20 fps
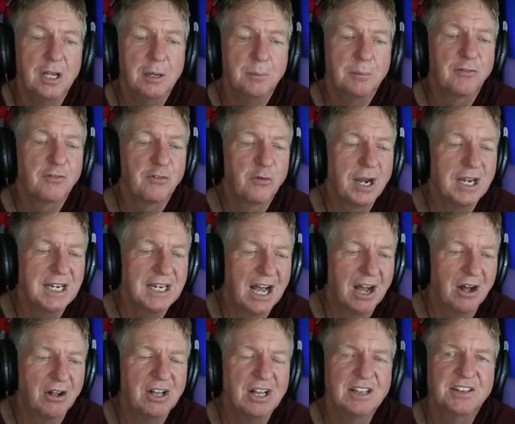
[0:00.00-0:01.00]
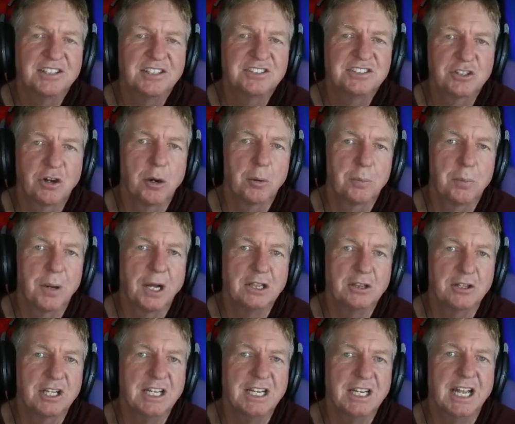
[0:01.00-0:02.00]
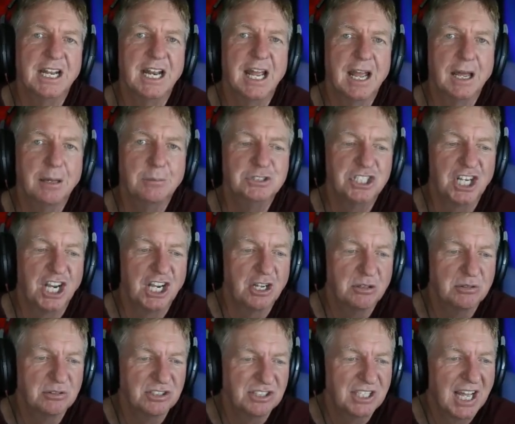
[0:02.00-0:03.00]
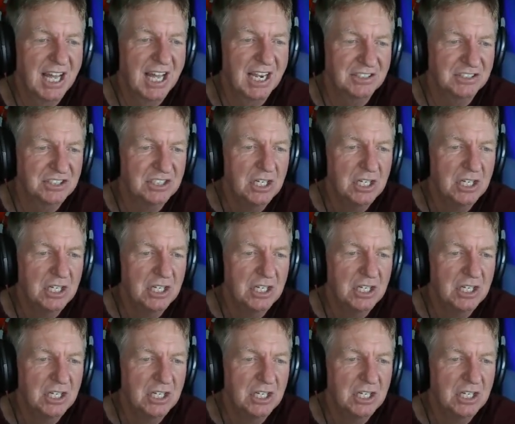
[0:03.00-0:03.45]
But for right now, let's start by looking at MJO status.